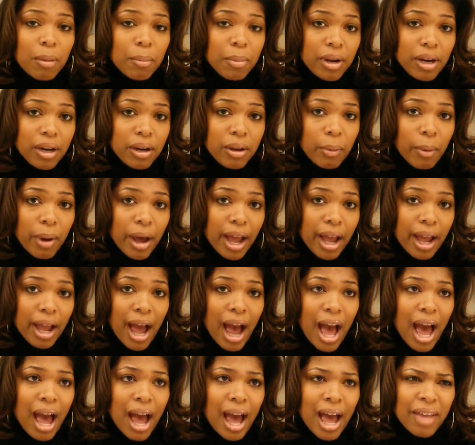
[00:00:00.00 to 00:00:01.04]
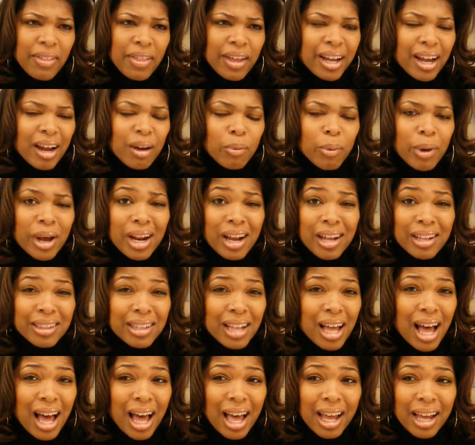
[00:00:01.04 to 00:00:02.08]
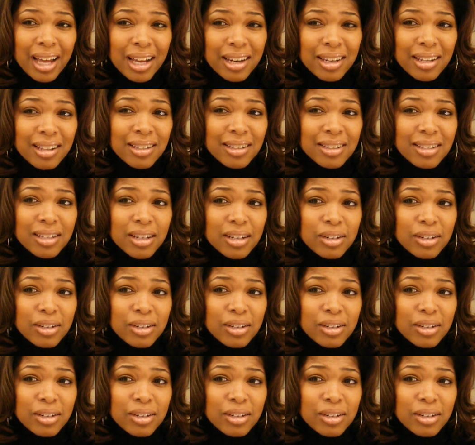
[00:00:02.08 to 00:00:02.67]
But anyway, I think I read online